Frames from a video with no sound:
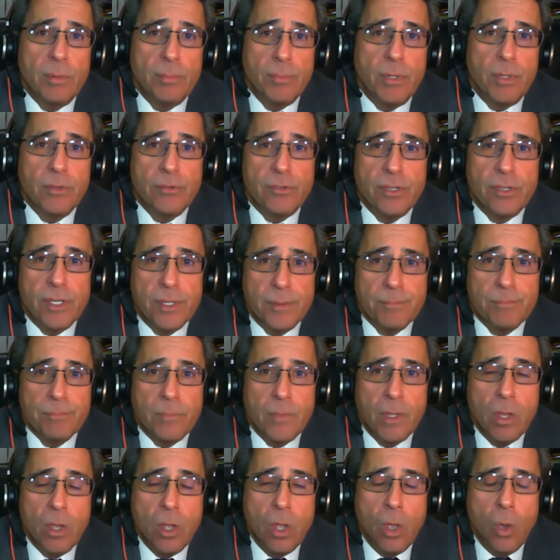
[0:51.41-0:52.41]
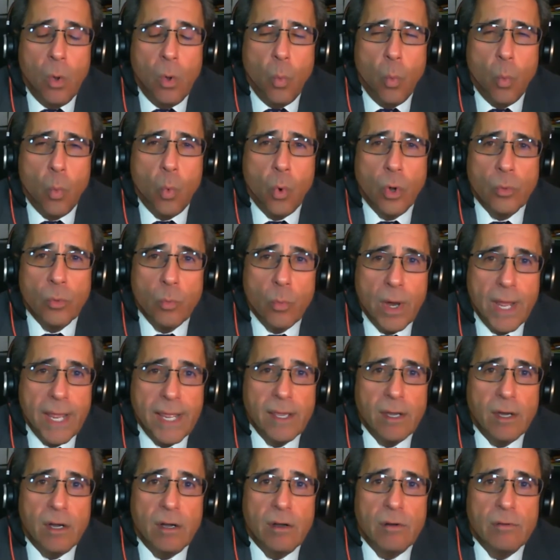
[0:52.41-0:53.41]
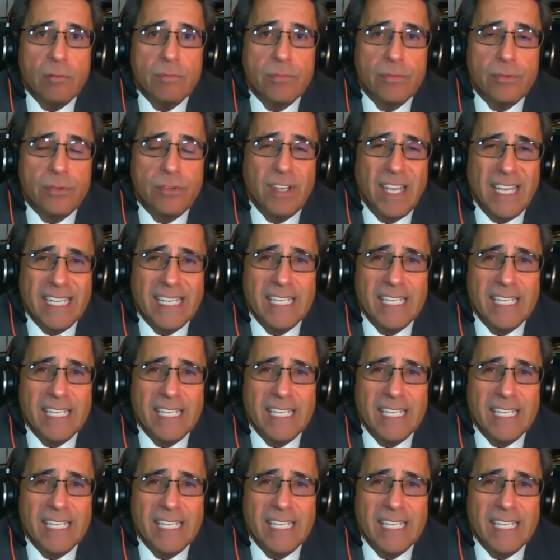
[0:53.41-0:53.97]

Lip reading: doesn't it? One way of taking